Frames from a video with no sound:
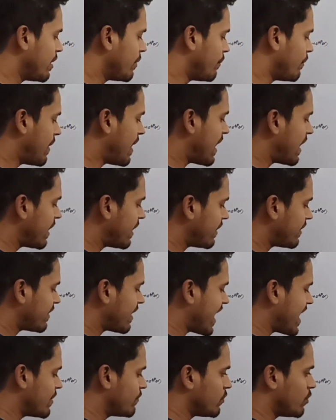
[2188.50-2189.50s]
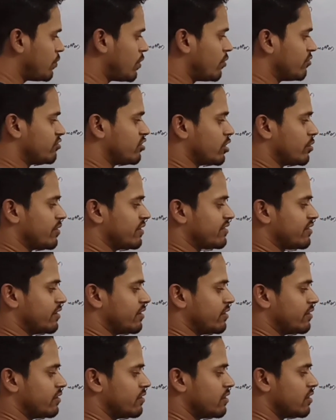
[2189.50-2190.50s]
by time of
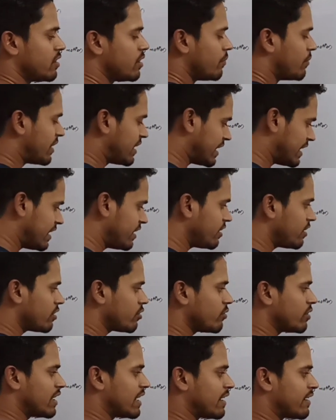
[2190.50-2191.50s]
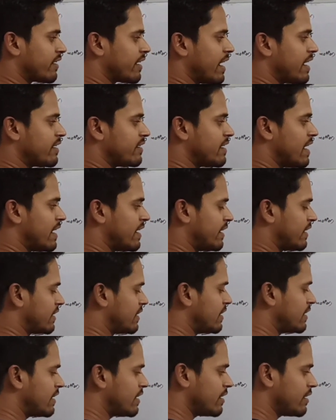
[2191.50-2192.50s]
observation. But here we can write
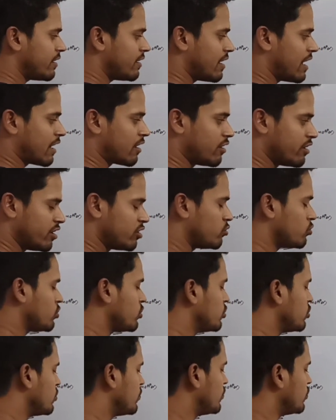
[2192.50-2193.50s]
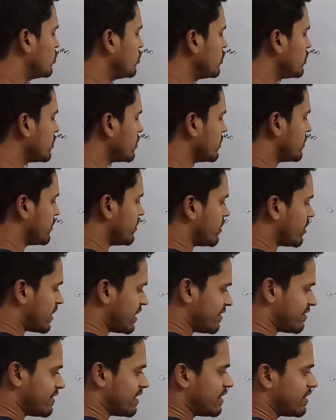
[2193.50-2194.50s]
directly according to your book or
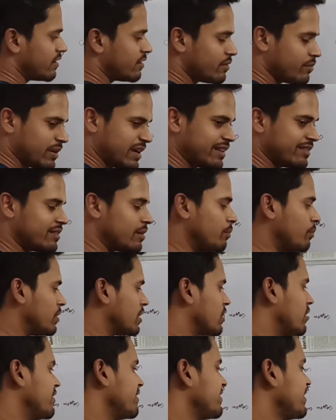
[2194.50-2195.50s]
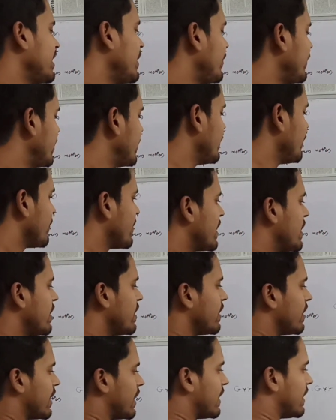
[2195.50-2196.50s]
NCERT, a very simple concept.
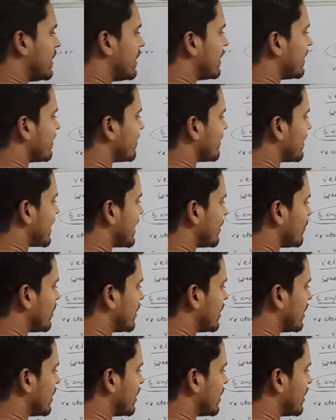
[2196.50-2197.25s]
Initial